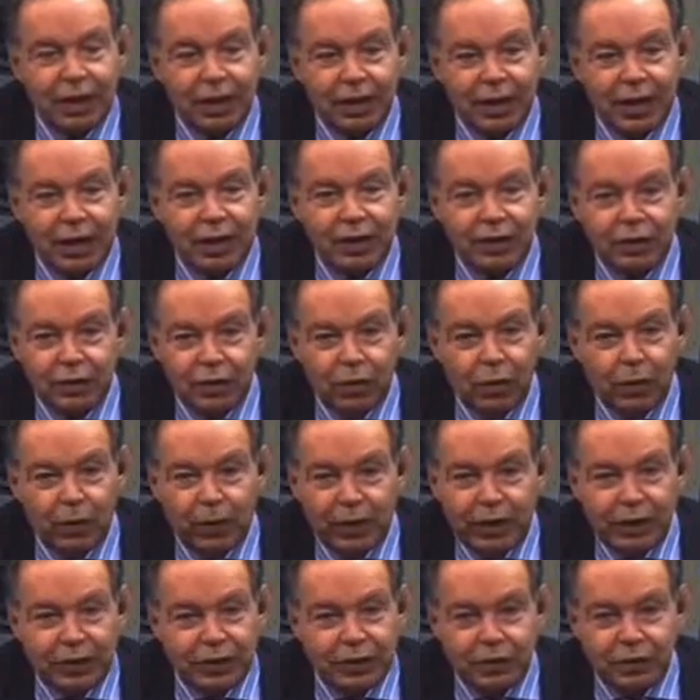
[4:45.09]
then your
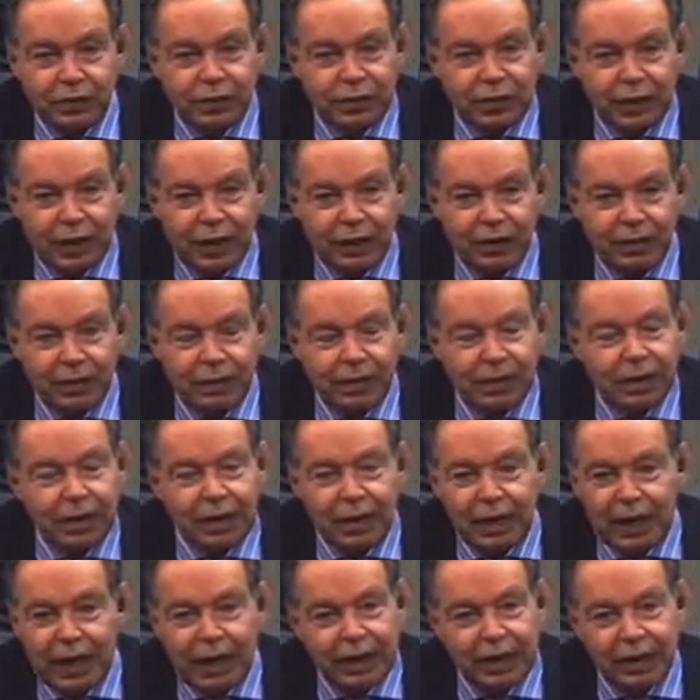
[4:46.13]
wage goes down,
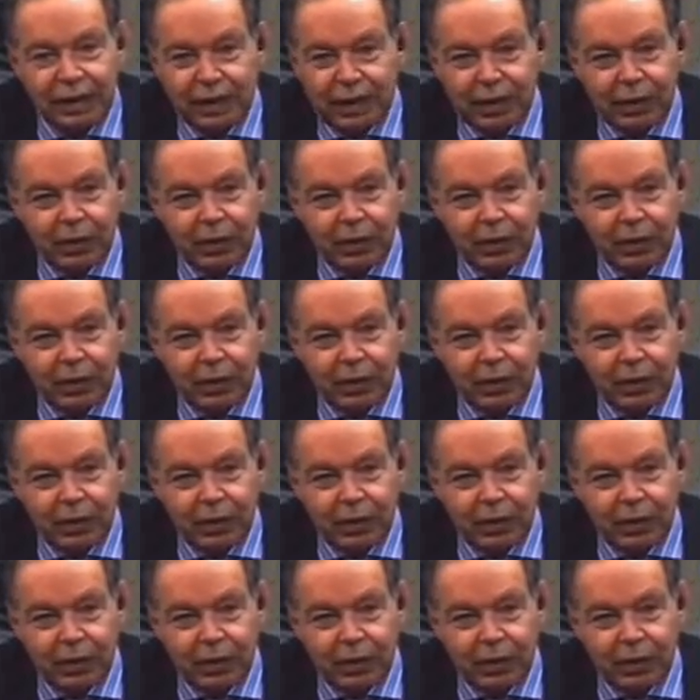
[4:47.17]
and the